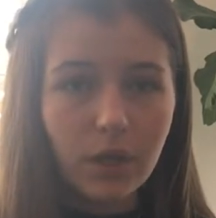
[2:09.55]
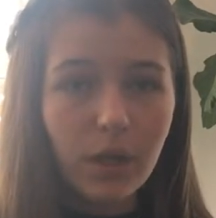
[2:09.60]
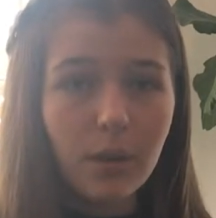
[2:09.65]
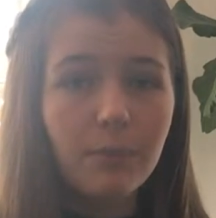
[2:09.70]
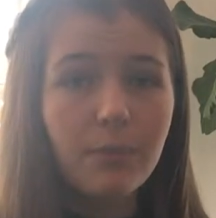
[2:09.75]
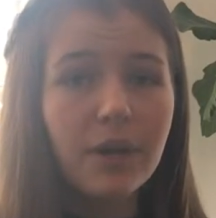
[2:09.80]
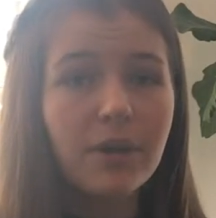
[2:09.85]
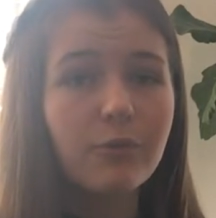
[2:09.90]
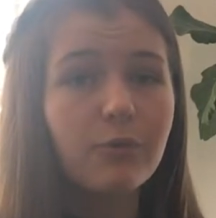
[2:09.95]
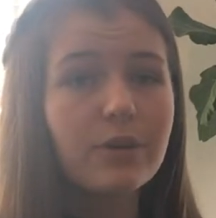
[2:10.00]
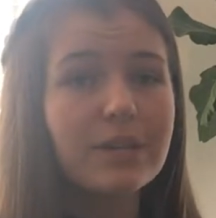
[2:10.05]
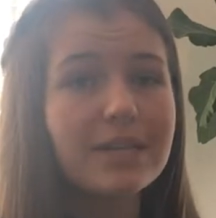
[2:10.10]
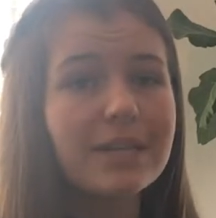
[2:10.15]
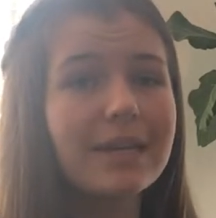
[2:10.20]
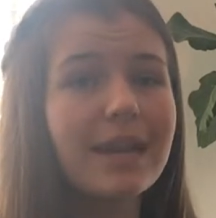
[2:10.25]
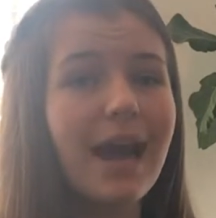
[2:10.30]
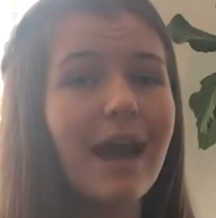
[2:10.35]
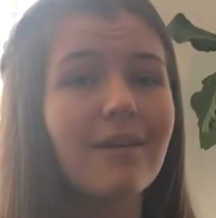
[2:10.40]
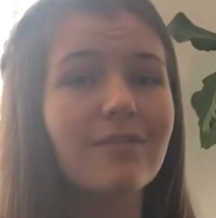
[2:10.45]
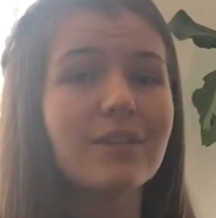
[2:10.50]
But if we didn't
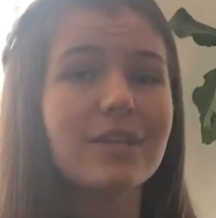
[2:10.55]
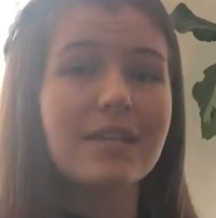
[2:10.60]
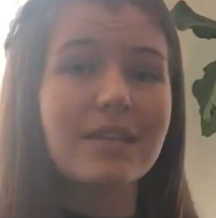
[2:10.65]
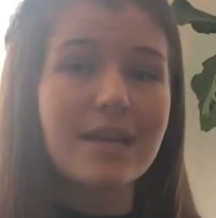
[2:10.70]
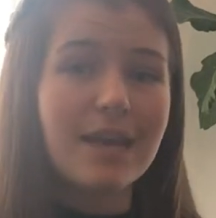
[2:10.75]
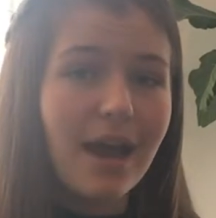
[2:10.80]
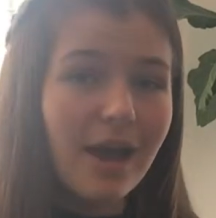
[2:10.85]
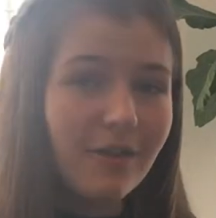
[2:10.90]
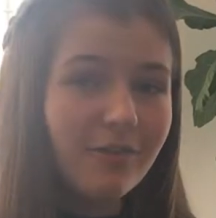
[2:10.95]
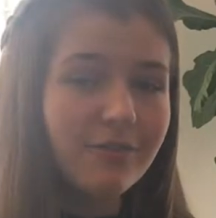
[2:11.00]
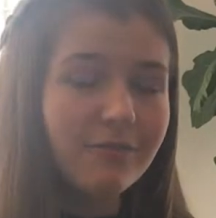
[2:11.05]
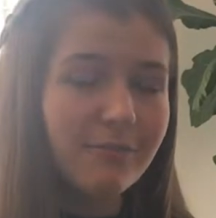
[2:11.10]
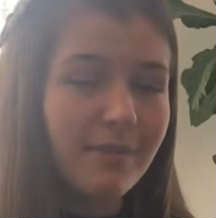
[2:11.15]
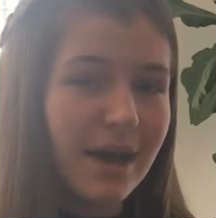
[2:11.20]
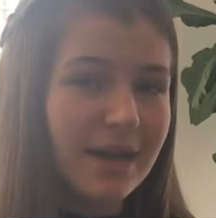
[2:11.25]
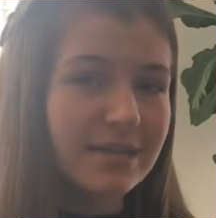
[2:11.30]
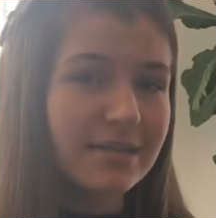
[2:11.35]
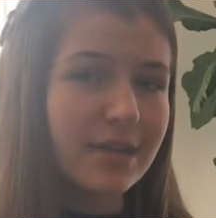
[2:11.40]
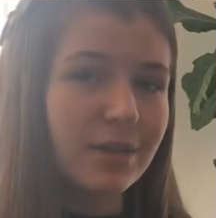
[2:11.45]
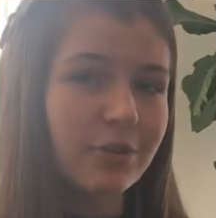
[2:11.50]
have enough
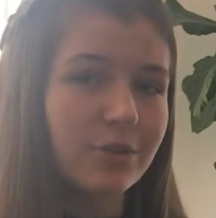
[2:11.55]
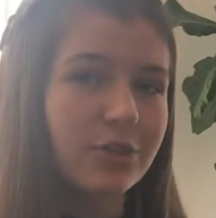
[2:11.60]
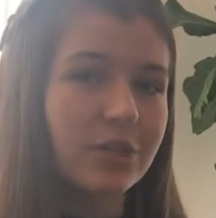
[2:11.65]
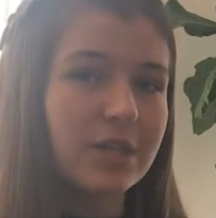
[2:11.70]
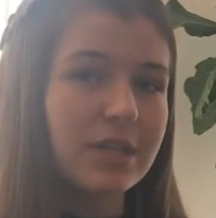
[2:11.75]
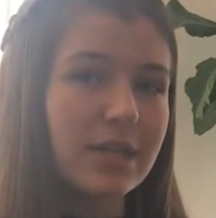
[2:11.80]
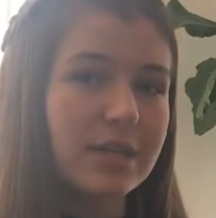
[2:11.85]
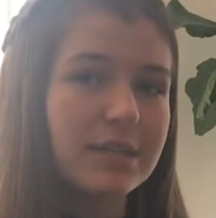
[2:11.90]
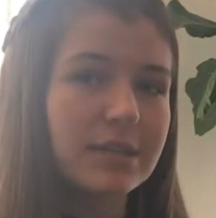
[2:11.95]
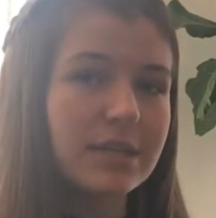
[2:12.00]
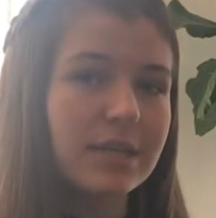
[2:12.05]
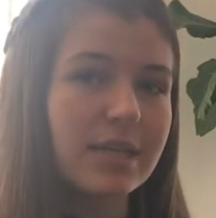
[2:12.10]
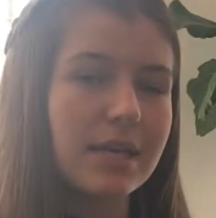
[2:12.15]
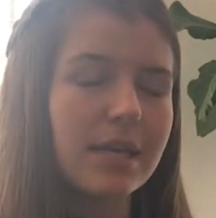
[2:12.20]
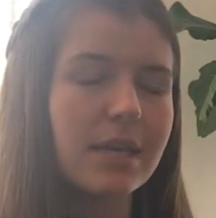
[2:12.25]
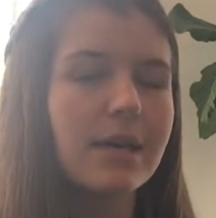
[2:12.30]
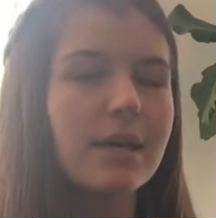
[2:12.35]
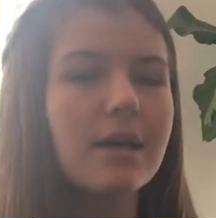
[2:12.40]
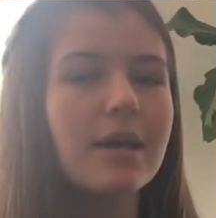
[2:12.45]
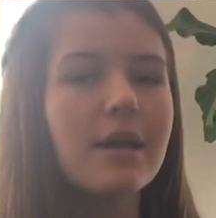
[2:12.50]
mass energy density,